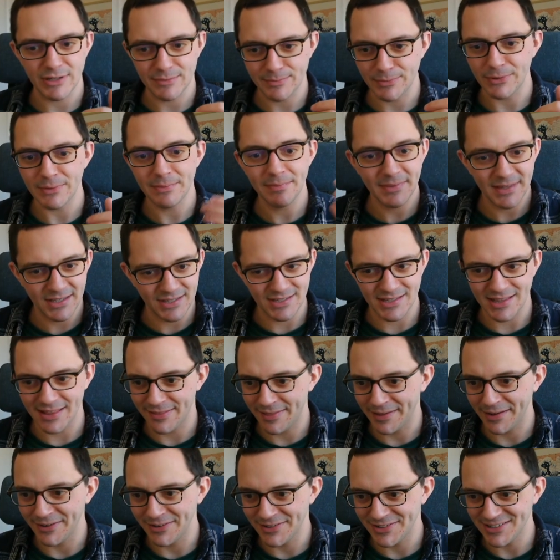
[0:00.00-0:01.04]
point. This is the
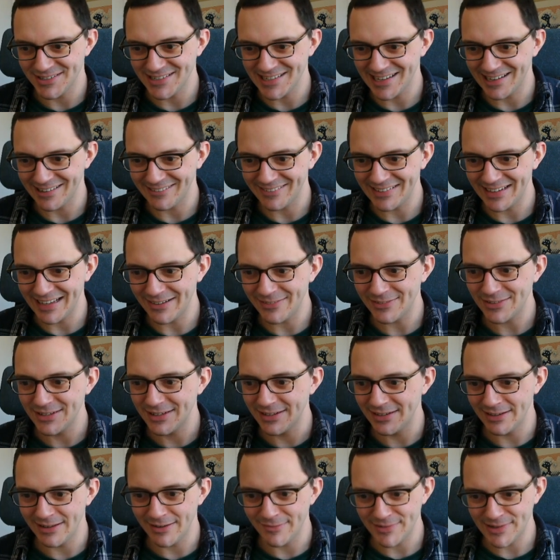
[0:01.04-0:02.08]
thing I just said out loud.
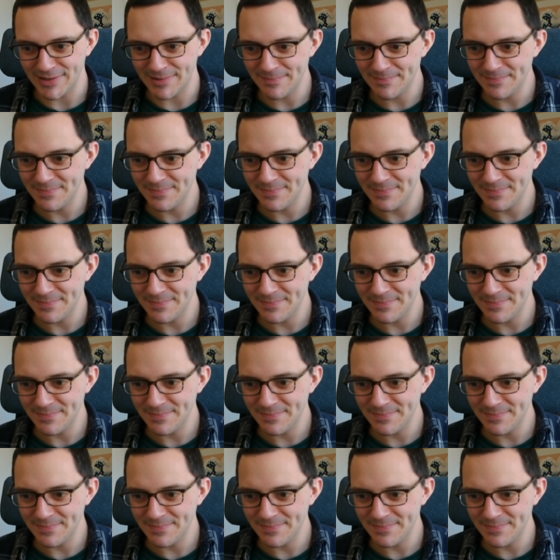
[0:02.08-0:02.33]
Love it.